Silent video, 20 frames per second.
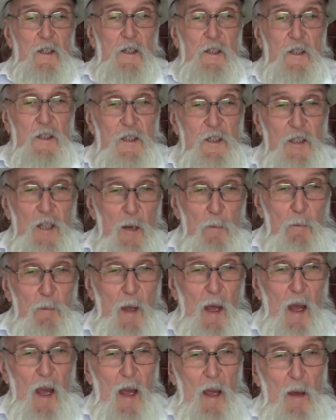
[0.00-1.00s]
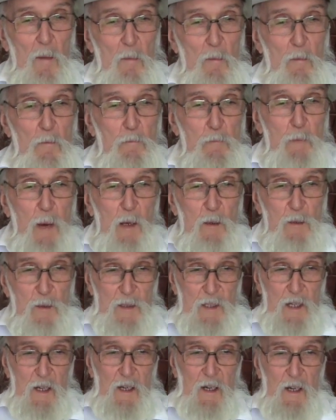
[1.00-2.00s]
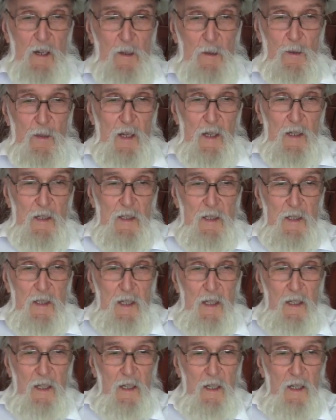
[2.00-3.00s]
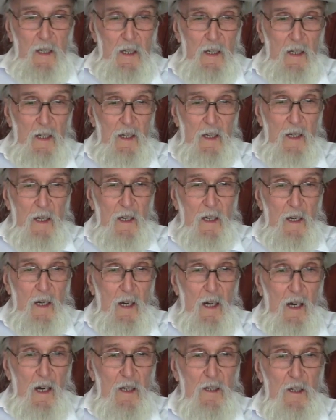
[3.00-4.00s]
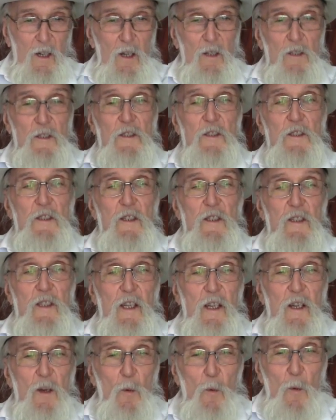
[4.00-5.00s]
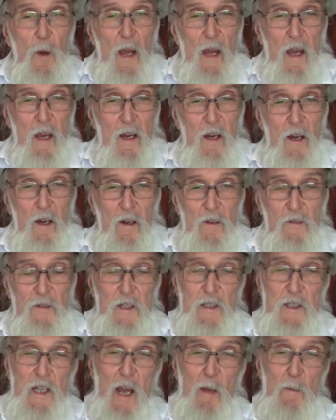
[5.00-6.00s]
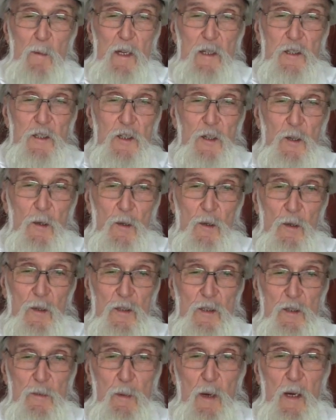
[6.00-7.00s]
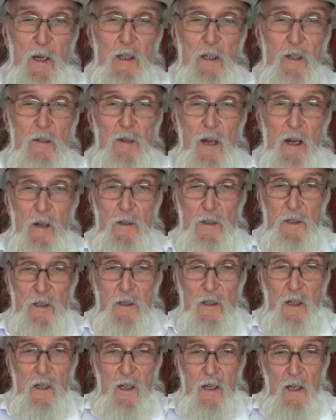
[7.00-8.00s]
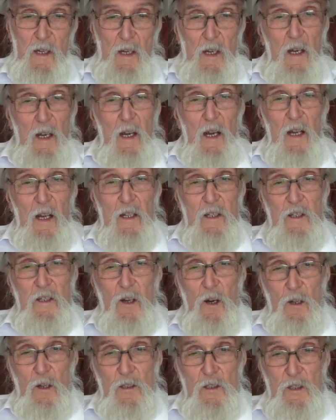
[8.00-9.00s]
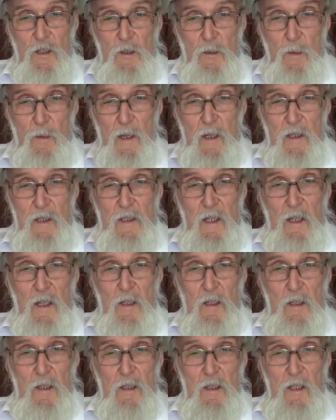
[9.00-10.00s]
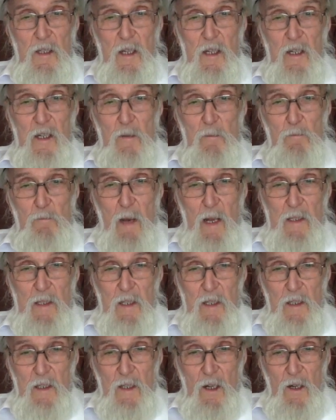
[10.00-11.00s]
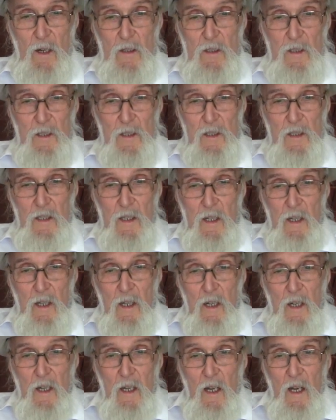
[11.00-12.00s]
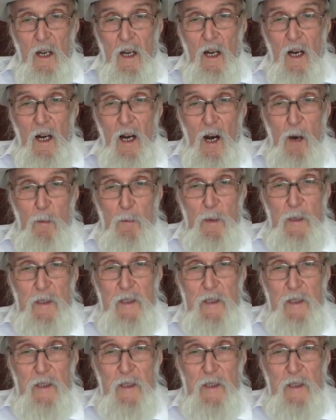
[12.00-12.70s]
Ship and boat owners are constantly aware of the damage caused by corrosion, and consequently metal boats are